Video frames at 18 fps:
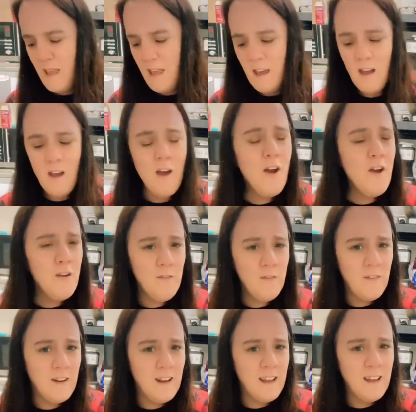
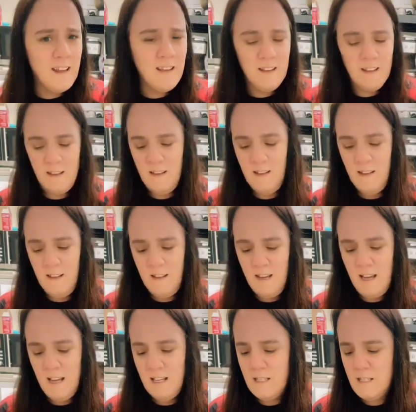Hopefully,
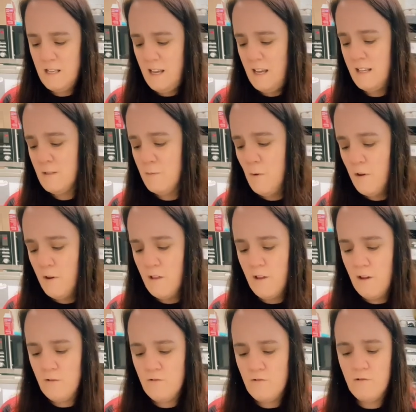it's one of
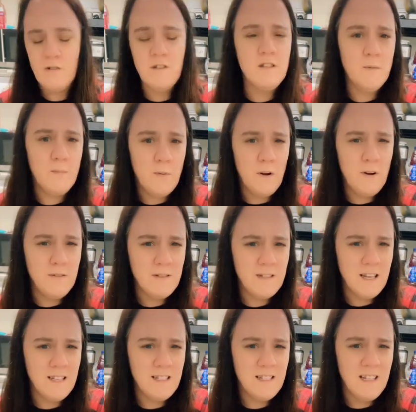those trust the
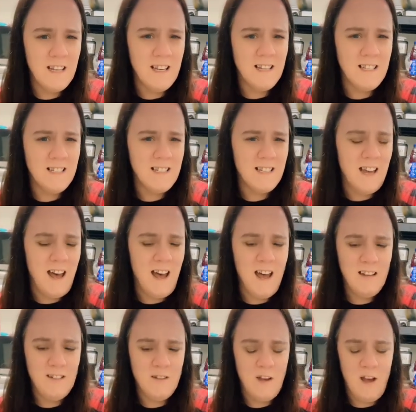process things.
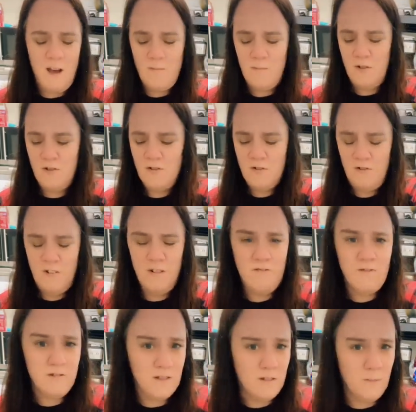I'm not sure I
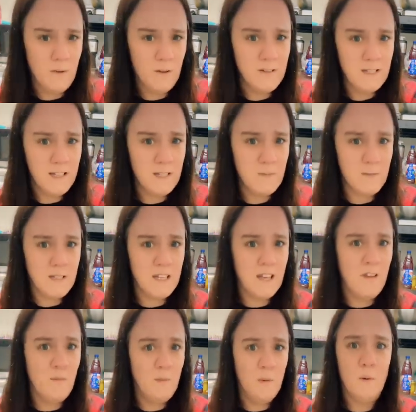trust the process
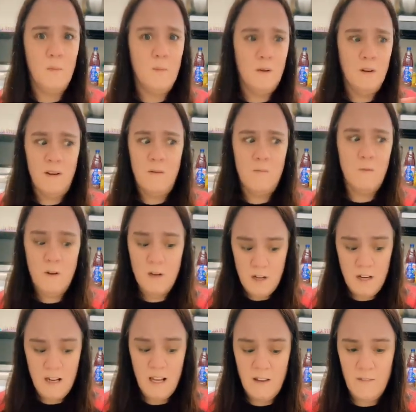myself, but we're
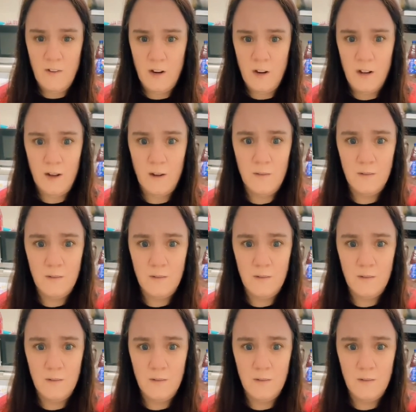going to give it a go.